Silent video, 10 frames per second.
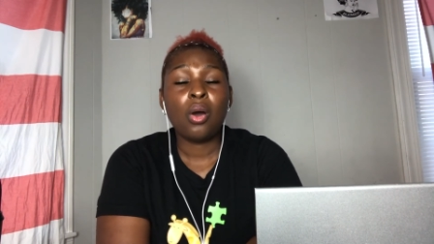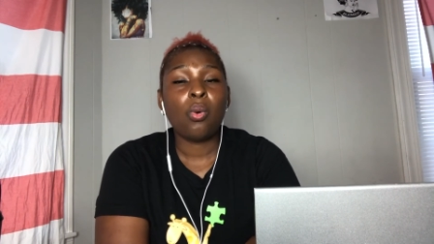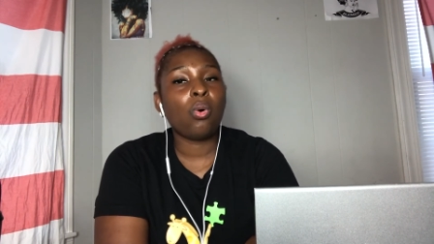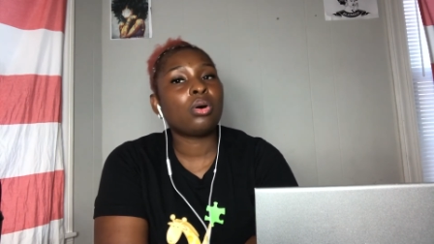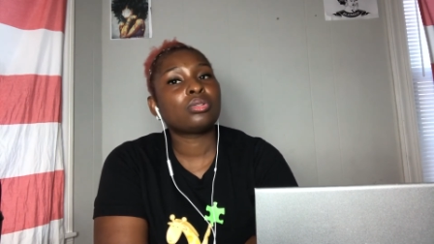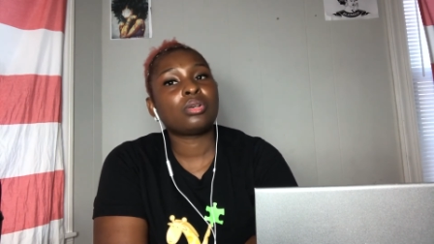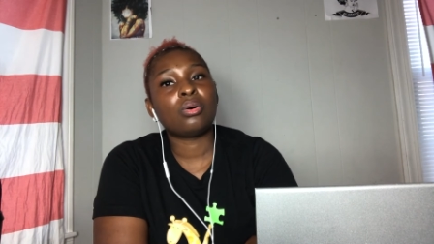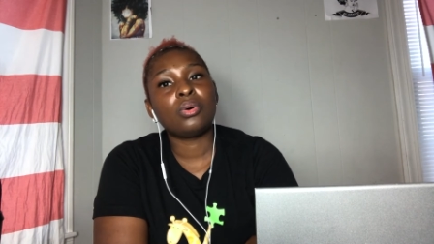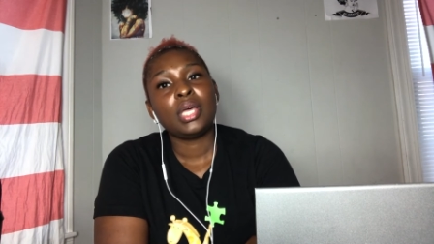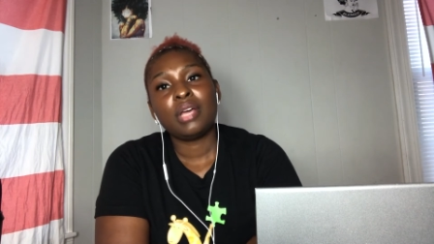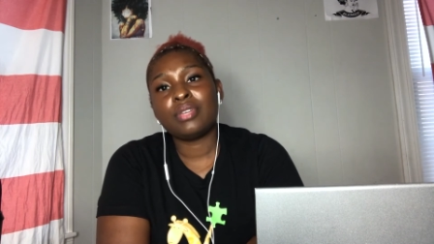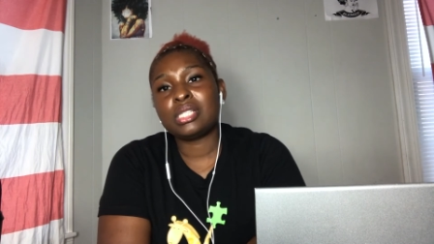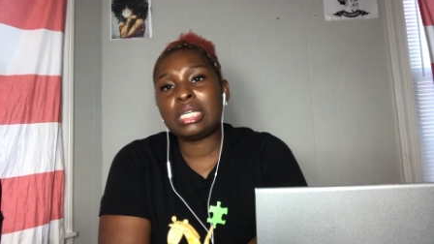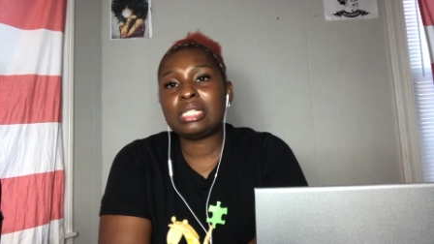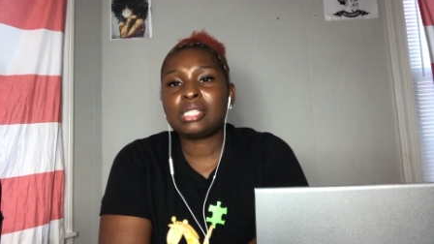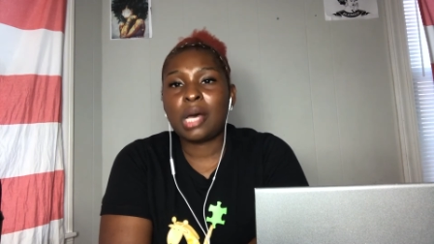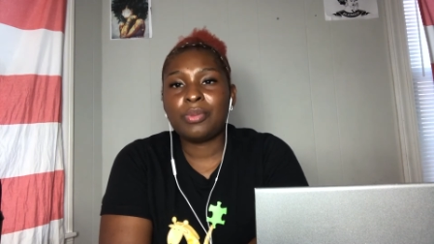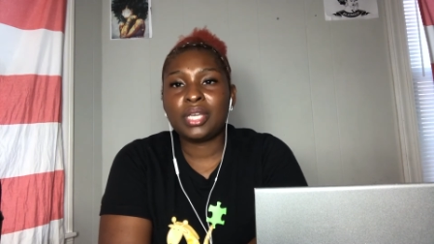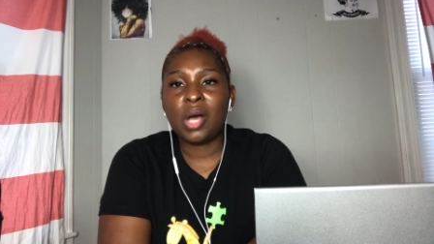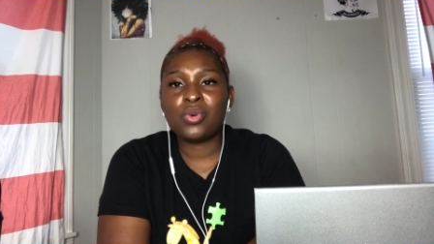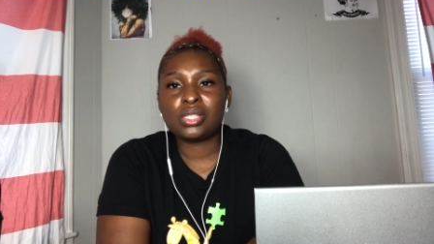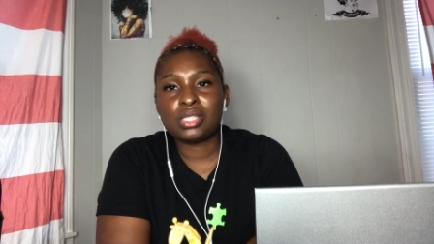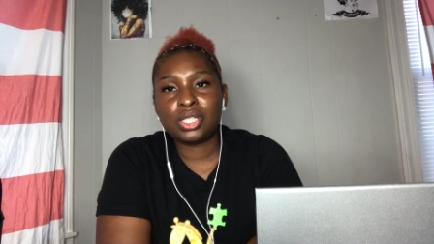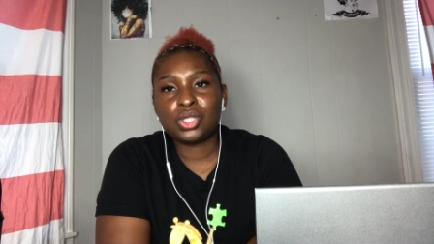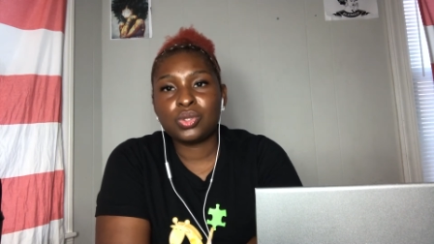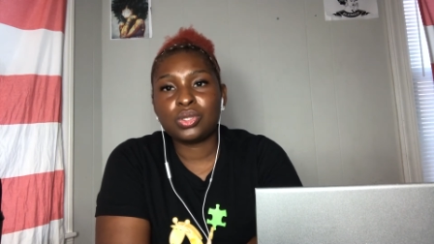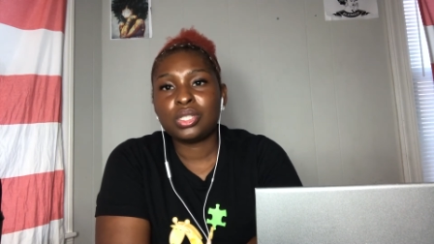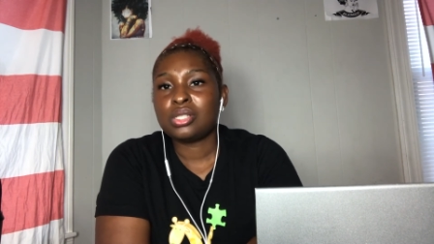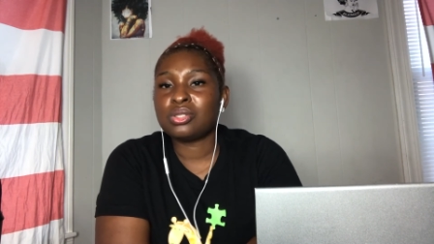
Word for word: Also, if there's any topic y'all want to touch on,